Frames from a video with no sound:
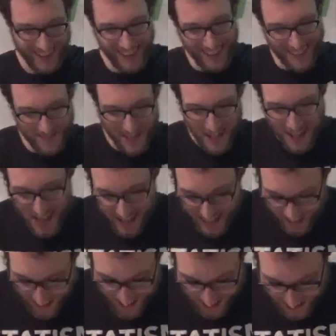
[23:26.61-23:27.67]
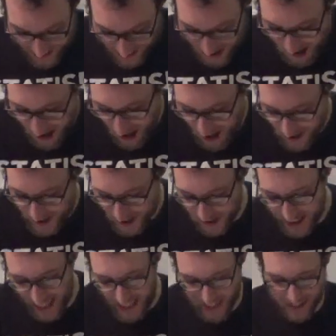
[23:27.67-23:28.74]
um, there are there are also
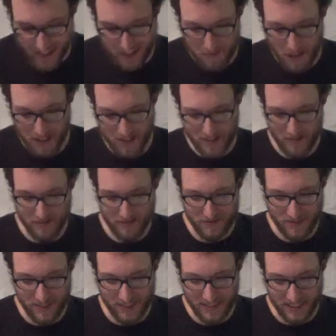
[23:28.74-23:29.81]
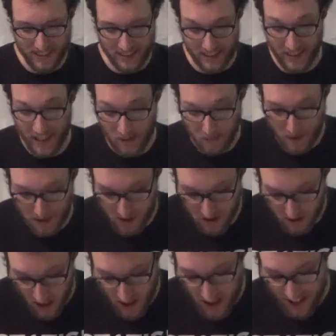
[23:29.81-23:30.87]
countless amounts of the
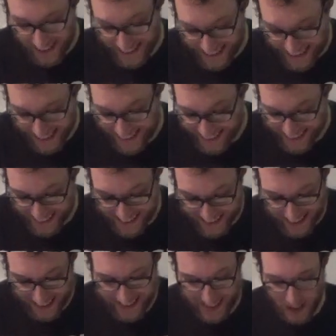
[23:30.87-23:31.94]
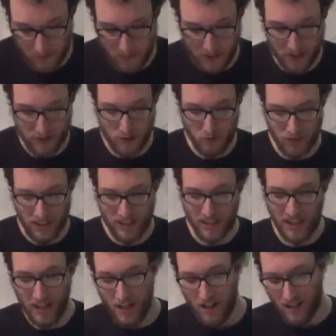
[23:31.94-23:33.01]
numbers six six six that appear as
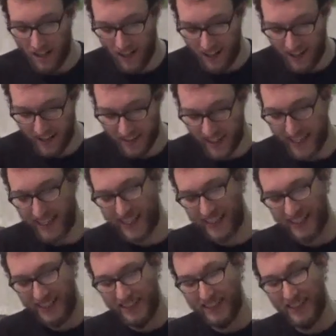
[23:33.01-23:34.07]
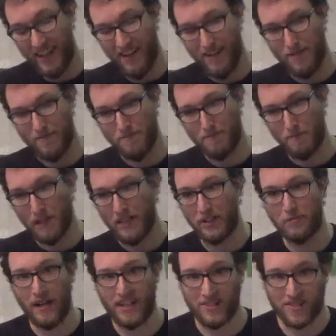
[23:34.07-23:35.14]
well. Uh, like in um, Beats
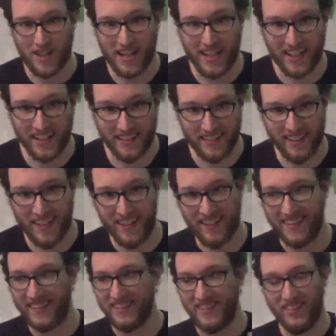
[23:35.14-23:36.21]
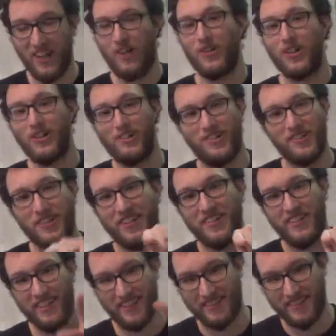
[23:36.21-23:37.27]
by Dre, uh, the logo is
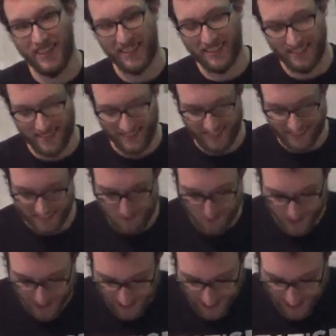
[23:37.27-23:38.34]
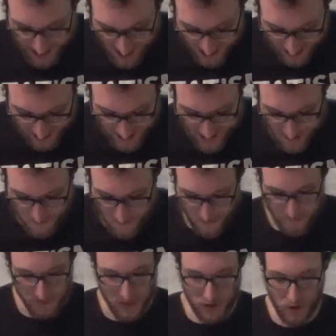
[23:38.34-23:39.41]
literally a six. But um,
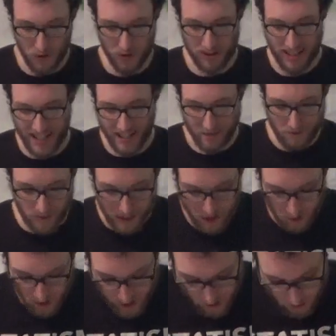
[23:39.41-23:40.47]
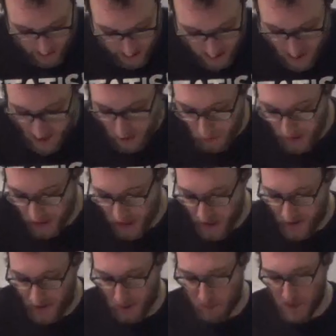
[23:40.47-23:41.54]
do with that information what you will. We
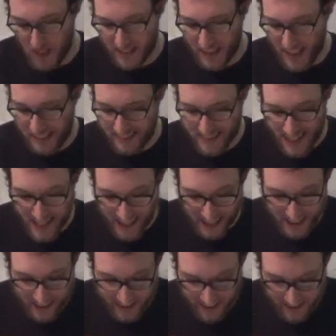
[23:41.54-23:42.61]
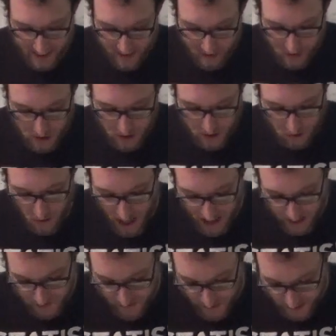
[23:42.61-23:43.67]
learn of the bloodline tie to the
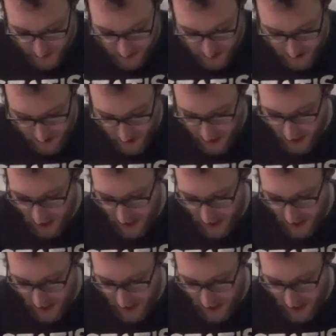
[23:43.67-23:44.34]
Rockefellers.